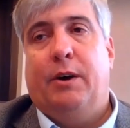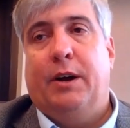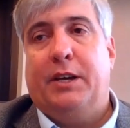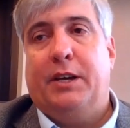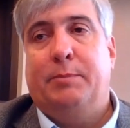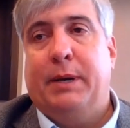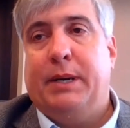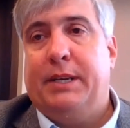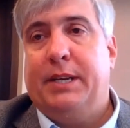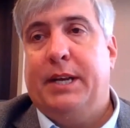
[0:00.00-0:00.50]

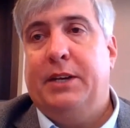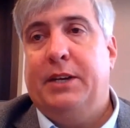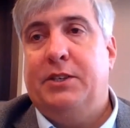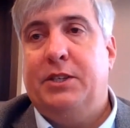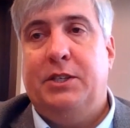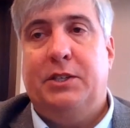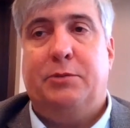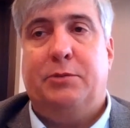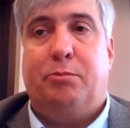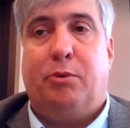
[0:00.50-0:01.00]

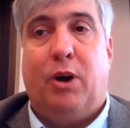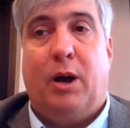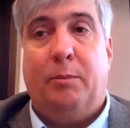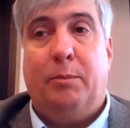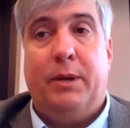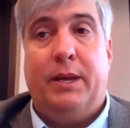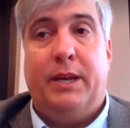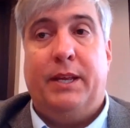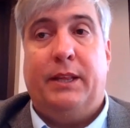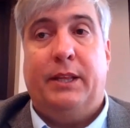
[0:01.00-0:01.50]
expectation is
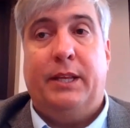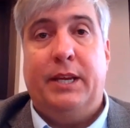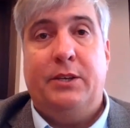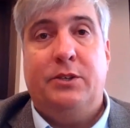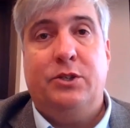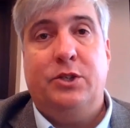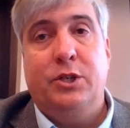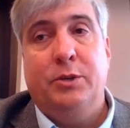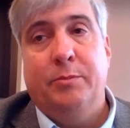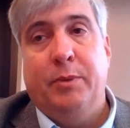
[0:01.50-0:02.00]
probably at
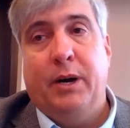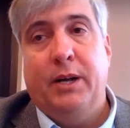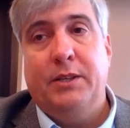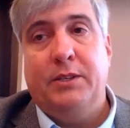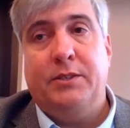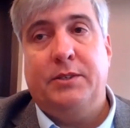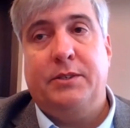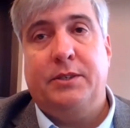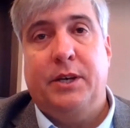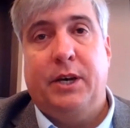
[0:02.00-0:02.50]
least 2
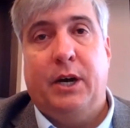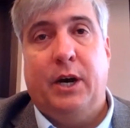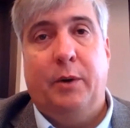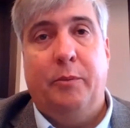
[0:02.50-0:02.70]
months.